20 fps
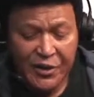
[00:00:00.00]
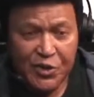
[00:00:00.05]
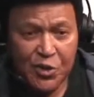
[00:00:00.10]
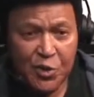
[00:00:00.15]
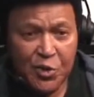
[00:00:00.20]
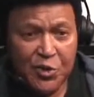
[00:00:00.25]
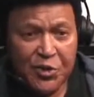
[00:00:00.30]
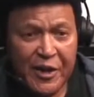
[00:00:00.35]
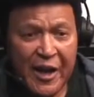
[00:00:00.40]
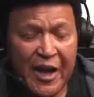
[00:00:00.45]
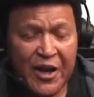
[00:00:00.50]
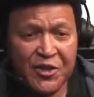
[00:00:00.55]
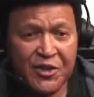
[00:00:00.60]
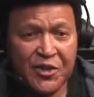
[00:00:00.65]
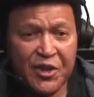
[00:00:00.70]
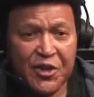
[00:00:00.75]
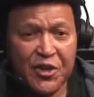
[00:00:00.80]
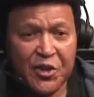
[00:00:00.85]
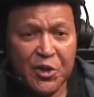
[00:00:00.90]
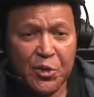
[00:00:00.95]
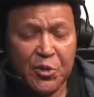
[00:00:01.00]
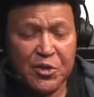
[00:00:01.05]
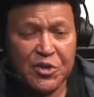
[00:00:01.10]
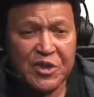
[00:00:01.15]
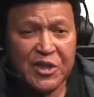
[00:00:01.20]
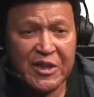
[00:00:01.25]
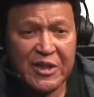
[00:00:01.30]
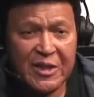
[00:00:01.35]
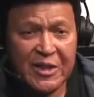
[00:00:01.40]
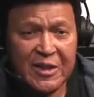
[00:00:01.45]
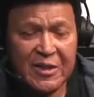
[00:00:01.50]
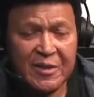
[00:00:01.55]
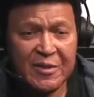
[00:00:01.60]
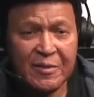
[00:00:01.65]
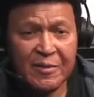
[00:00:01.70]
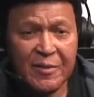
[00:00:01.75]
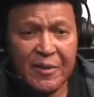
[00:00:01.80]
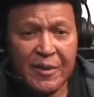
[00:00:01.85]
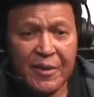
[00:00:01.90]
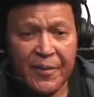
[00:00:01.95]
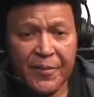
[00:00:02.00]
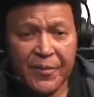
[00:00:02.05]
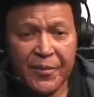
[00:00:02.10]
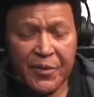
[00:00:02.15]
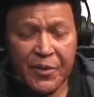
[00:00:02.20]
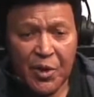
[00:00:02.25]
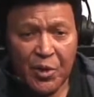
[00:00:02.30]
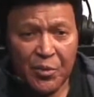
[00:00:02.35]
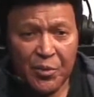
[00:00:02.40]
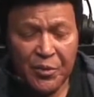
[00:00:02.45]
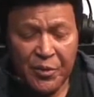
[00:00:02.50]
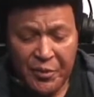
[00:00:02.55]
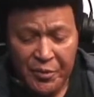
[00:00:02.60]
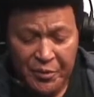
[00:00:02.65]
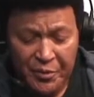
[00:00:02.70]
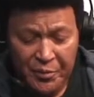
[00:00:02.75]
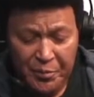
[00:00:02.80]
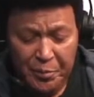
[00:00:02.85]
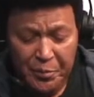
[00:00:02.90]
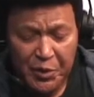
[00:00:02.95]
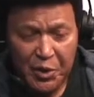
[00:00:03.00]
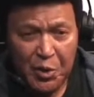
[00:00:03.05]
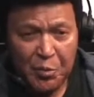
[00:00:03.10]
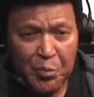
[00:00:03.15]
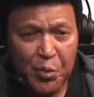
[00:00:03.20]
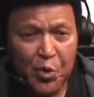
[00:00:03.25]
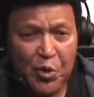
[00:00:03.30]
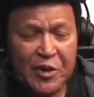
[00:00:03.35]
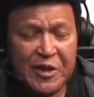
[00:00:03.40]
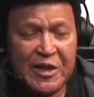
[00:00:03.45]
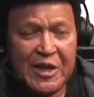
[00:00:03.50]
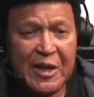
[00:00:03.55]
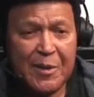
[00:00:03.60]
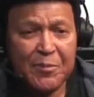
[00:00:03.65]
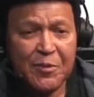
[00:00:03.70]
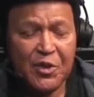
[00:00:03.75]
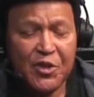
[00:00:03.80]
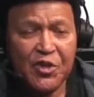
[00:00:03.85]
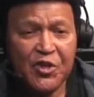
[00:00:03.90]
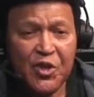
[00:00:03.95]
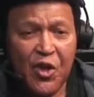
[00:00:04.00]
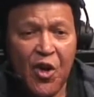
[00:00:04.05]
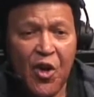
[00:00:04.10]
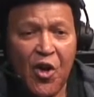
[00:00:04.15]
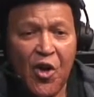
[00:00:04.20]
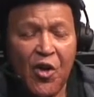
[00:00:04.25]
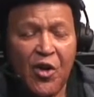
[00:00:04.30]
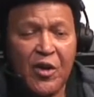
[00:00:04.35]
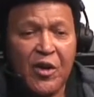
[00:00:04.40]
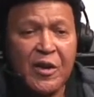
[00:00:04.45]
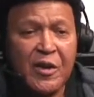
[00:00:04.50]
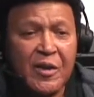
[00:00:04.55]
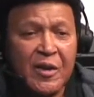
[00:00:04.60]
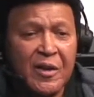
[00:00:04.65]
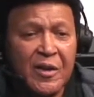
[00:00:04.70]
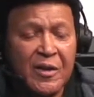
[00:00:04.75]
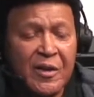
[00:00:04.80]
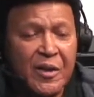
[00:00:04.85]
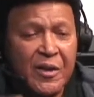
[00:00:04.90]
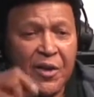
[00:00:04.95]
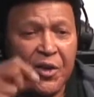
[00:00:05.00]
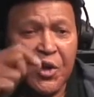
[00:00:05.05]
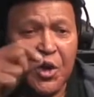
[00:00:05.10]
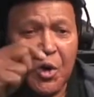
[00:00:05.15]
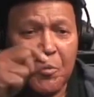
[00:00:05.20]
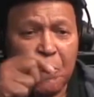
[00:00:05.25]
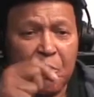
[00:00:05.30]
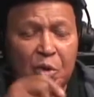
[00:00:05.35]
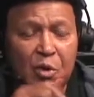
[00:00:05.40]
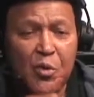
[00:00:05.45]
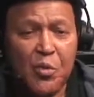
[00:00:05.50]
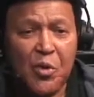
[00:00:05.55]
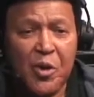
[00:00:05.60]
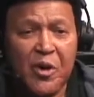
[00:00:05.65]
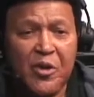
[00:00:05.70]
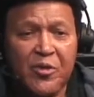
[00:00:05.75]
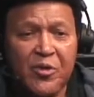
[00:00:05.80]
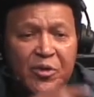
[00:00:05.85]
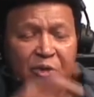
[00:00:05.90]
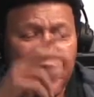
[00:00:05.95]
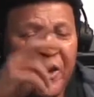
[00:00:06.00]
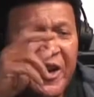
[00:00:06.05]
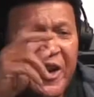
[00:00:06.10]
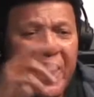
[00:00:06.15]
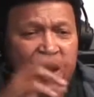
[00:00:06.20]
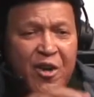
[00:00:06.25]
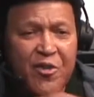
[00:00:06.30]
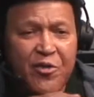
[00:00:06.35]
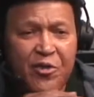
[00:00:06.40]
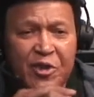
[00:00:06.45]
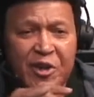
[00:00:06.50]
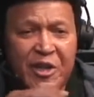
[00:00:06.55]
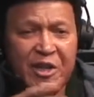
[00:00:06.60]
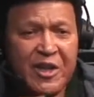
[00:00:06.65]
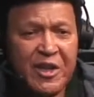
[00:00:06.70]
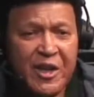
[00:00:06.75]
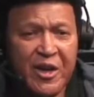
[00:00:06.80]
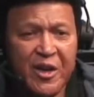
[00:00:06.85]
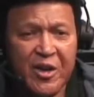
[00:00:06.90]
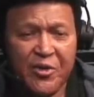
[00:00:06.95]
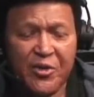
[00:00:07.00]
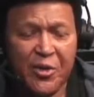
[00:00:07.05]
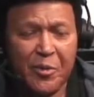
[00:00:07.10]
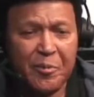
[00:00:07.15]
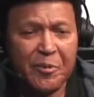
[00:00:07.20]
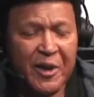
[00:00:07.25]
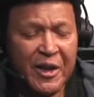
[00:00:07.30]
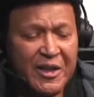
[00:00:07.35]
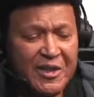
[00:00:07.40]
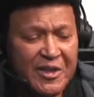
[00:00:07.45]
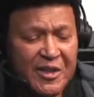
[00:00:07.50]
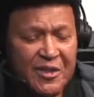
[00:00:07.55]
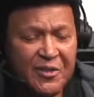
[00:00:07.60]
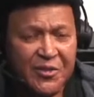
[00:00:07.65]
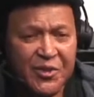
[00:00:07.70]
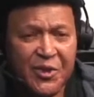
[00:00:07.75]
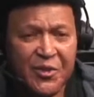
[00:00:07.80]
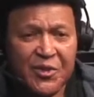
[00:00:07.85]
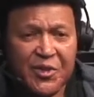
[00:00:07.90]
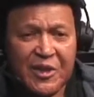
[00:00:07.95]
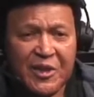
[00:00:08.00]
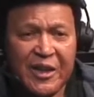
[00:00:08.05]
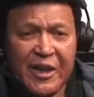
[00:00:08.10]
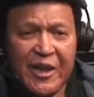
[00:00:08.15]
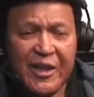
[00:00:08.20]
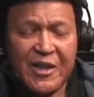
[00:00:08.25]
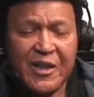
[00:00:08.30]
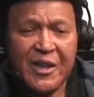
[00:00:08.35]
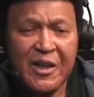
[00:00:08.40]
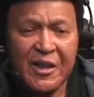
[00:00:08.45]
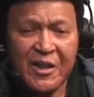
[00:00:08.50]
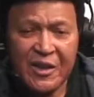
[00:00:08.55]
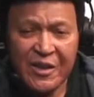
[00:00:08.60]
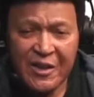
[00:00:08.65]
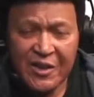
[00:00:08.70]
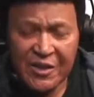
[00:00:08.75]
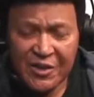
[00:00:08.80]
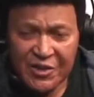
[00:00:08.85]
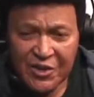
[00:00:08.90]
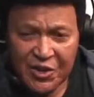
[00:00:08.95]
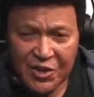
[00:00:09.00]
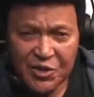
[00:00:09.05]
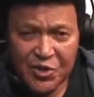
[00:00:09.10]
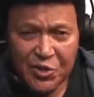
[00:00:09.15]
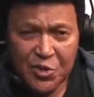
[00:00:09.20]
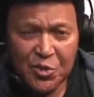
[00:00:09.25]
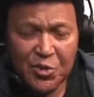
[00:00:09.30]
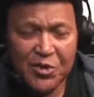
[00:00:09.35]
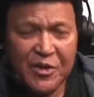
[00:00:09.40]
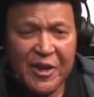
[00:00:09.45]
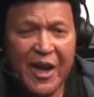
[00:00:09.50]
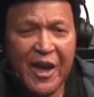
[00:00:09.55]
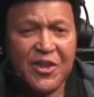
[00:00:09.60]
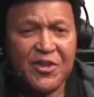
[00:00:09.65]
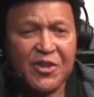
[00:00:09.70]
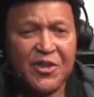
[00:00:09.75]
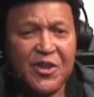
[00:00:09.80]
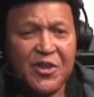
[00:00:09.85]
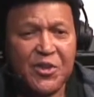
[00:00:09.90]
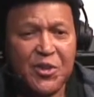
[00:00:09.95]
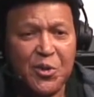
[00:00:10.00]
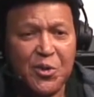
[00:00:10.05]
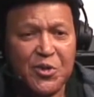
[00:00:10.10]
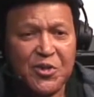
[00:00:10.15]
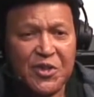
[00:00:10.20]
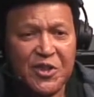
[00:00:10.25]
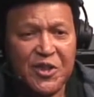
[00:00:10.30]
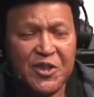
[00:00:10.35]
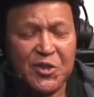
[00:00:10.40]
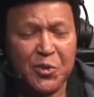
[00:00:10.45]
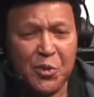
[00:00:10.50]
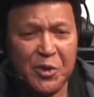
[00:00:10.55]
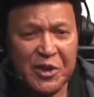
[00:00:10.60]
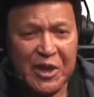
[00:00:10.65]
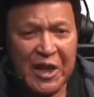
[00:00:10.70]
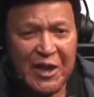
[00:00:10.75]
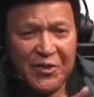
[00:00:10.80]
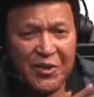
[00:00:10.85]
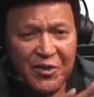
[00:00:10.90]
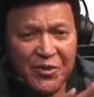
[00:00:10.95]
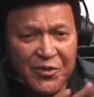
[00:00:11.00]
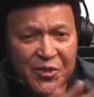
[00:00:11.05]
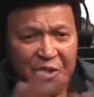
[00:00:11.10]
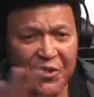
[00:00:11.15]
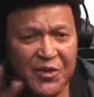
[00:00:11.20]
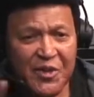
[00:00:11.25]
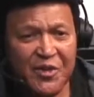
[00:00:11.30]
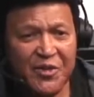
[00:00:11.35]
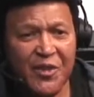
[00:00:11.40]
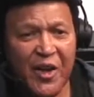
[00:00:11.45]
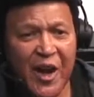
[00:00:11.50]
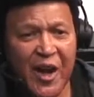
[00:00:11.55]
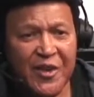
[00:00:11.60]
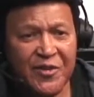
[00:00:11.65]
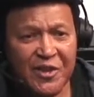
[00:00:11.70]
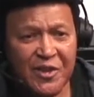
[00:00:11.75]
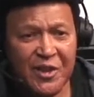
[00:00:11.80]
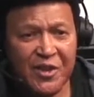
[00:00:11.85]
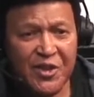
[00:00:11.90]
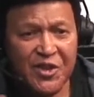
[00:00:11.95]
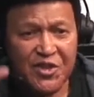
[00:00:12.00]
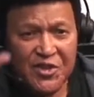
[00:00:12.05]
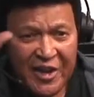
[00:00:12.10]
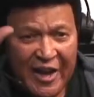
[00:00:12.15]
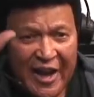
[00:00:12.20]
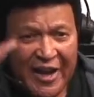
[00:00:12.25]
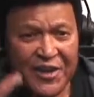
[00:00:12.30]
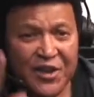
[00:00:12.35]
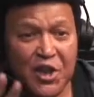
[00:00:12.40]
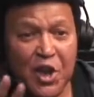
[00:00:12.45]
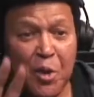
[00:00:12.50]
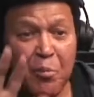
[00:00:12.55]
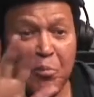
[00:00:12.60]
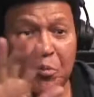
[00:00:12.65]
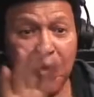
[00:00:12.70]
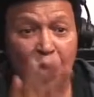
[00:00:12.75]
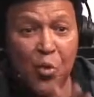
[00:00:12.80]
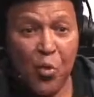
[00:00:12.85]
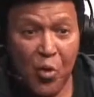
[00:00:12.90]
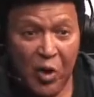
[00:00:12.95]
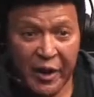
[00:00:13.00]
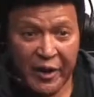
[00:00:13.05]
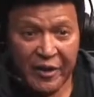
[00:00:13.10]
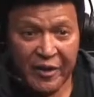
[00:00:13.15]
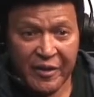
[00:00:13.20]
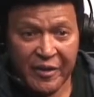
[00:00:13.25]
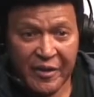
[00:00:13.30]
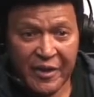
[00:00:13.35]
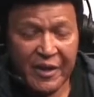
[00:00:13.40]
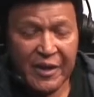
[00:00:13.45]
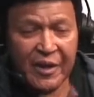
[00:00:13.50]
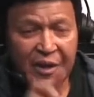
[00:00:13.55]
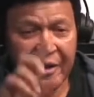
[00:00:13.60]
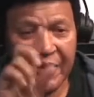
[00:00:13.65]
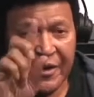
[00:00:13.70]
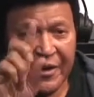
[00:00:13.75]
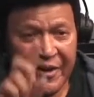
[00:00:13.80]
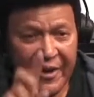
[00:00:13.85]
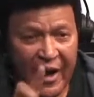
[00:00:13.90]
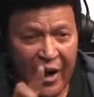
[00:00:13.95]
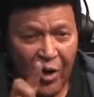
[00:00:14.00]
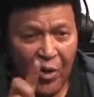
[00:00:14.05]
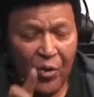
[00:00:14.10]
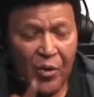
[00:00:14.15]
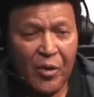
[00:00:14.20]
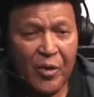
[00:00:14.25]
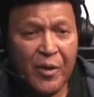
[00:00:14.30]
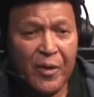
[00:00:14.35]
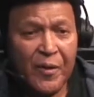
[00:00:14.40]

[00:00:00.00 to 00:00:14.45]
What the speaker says: in 2013, the Billboard named the song #1 for every year from 1958 to 2013, so it gave it 55 years at #1. Now,